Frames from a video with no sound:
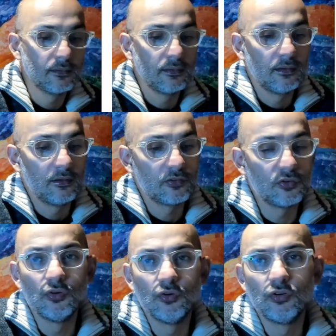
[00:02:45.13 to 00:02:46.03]

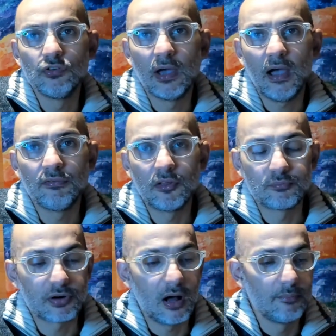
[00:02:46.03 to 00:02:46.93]
So you have the
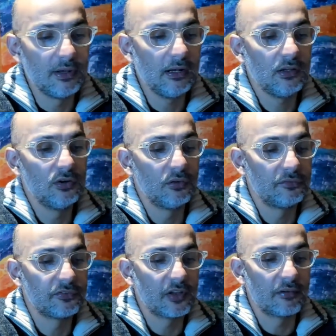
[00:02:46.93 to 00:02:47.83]
probability of
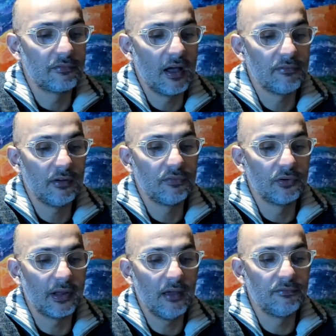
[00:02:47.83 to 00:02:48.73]
survival for
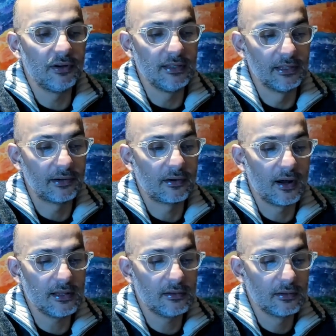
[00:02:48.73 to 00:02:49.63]
every year,
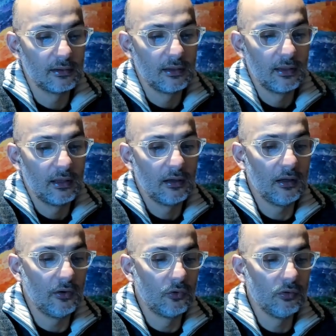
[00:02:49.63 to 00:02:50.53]
right?
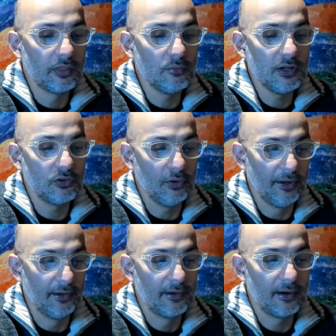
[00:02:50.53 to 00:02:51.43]
All the way to n,
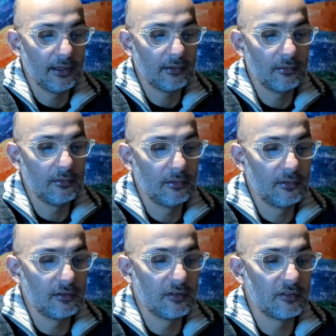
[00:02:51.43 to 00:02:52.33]
right?
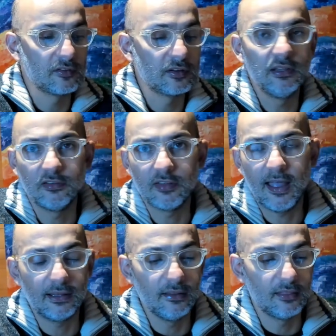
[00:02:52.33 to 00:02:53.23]
This is
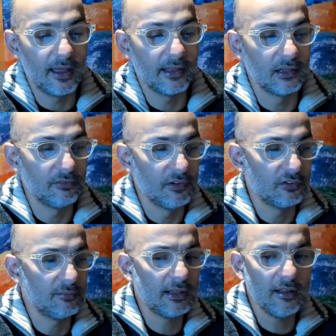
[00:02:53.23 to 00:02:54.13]
exactly the definition.
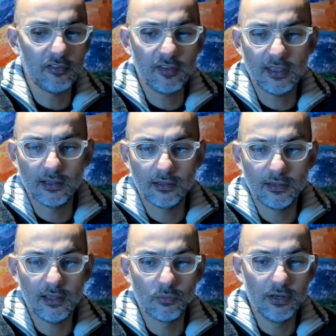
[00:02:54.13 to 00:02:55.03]
But let's
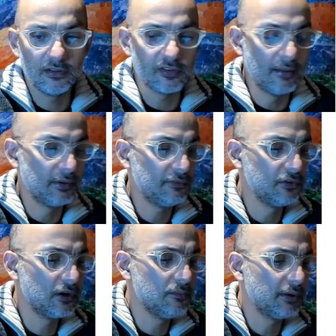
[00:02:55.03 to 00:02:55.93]
take one example. If you
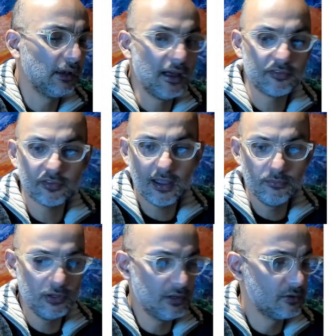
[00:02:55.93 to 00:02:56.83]
remember last time
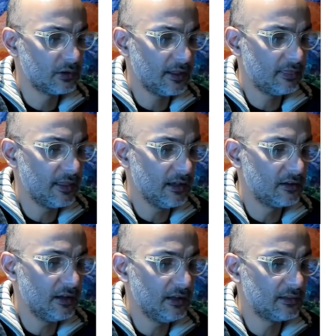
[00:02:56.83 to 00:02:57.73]
we looked at the
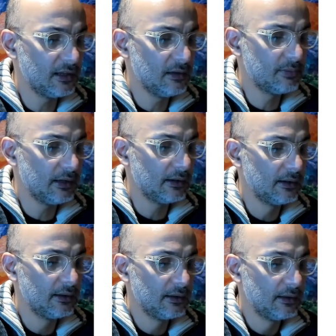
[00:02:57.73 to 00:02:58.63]
table
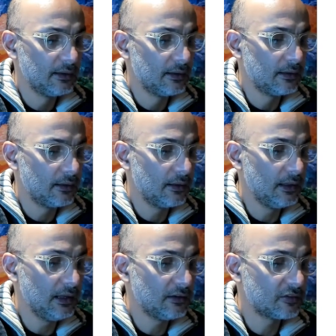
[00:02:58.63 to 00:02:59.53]

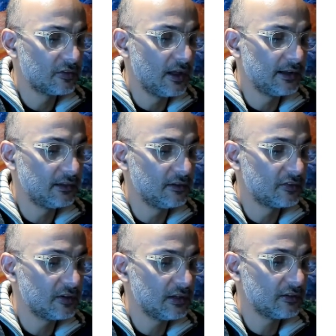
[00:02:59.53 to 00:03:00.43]
x 96,